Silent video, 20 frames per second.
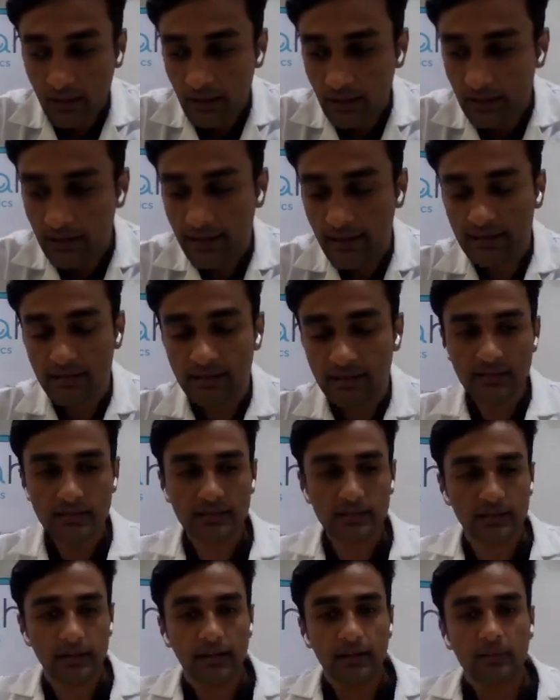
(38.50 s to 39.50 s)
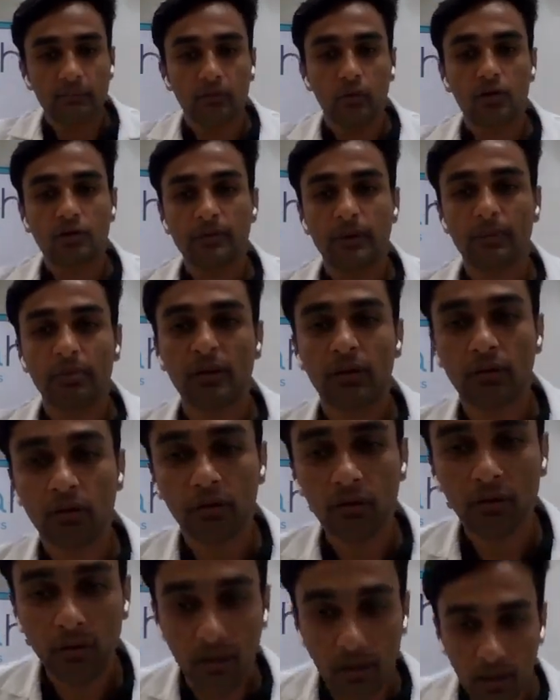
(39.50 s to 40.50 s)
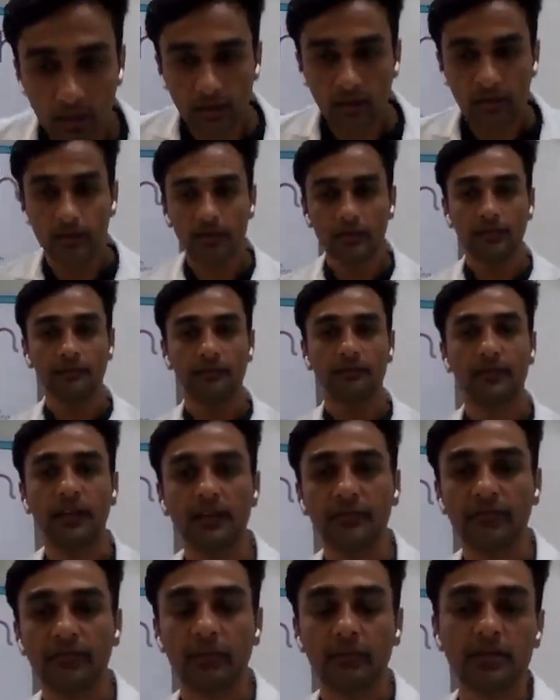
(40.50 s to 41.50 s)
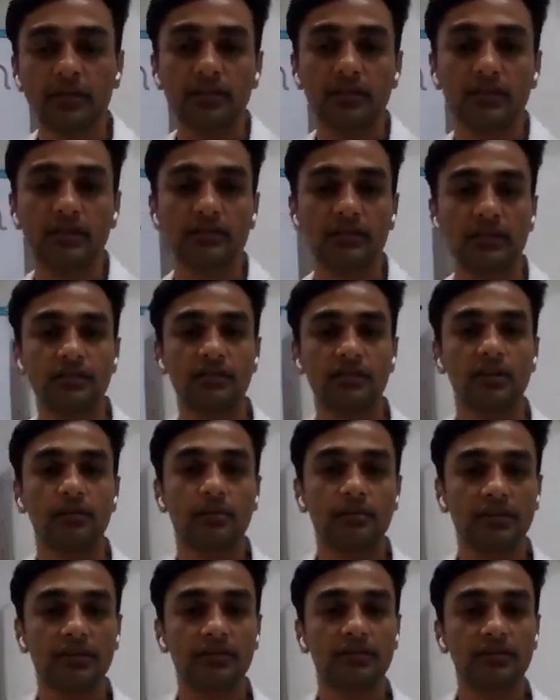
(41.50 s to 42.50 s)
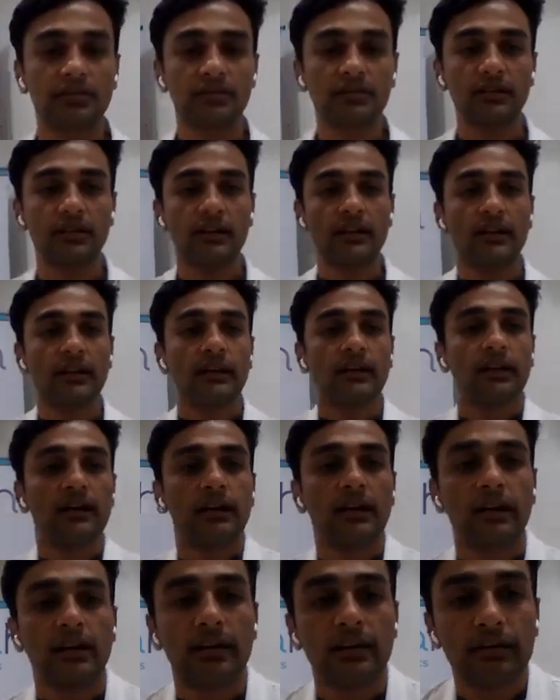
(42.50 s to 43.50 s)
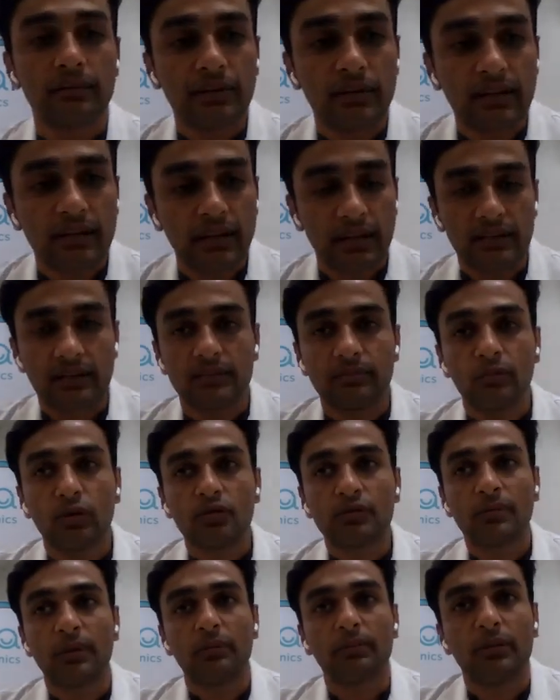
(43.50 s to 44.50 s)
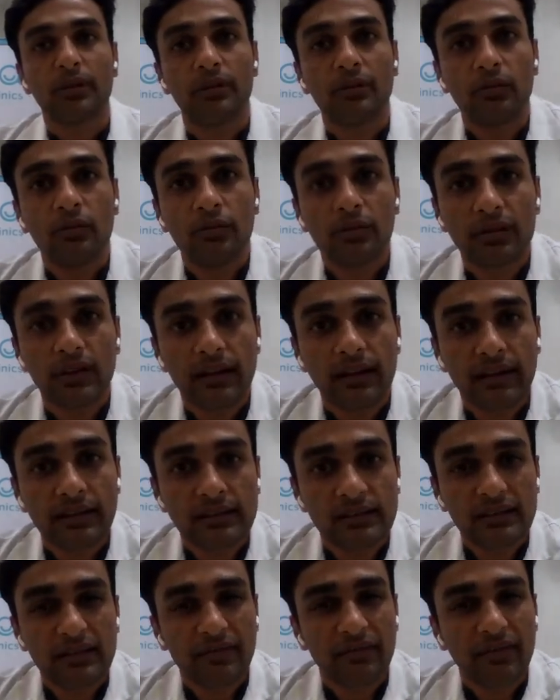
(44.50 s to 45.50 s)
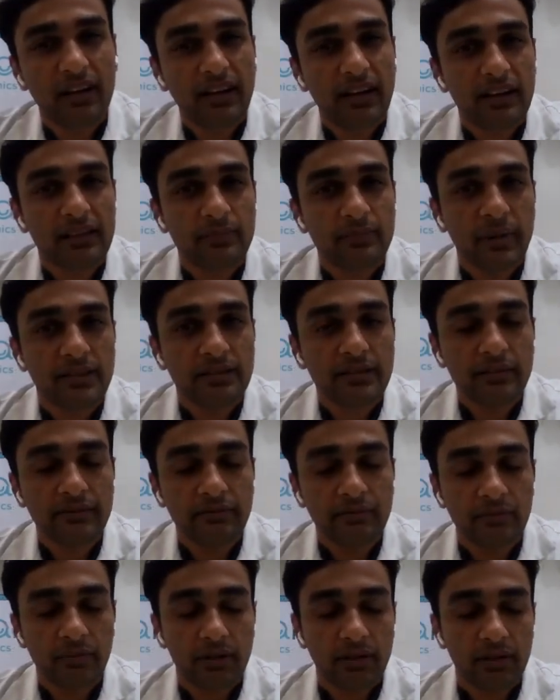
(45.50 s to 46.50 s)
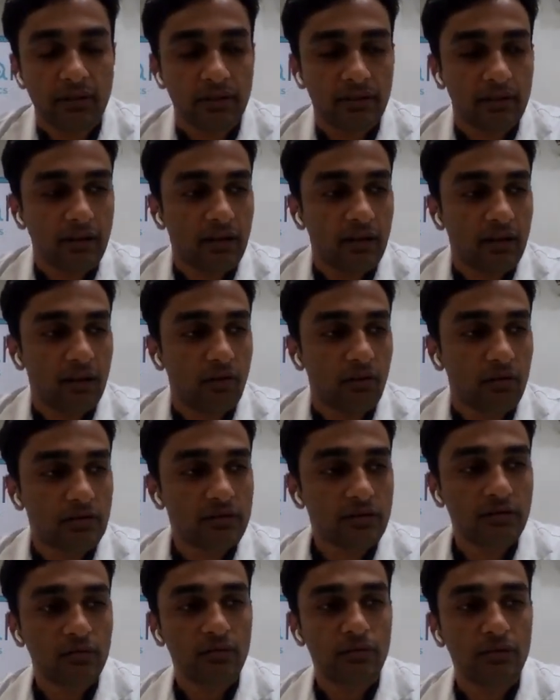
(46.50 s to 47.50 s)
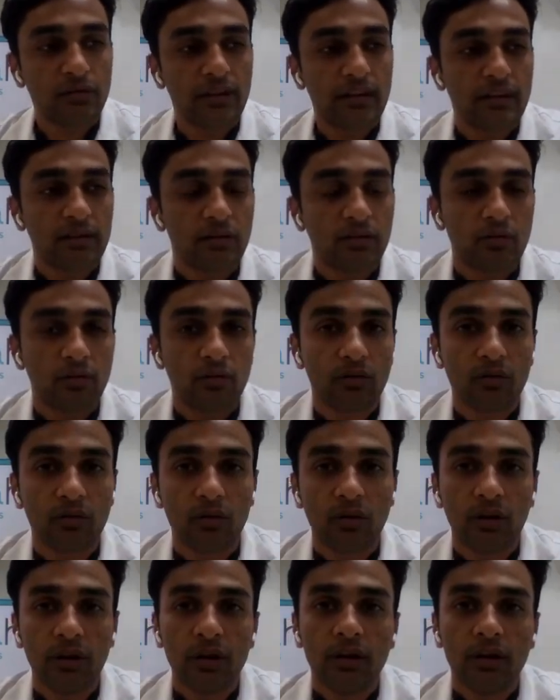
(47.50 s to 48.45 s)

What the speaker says: Lasers, like most people know, are very famous in surgical procedures. Yes, most people know that lasers are very expensive, but they also need to know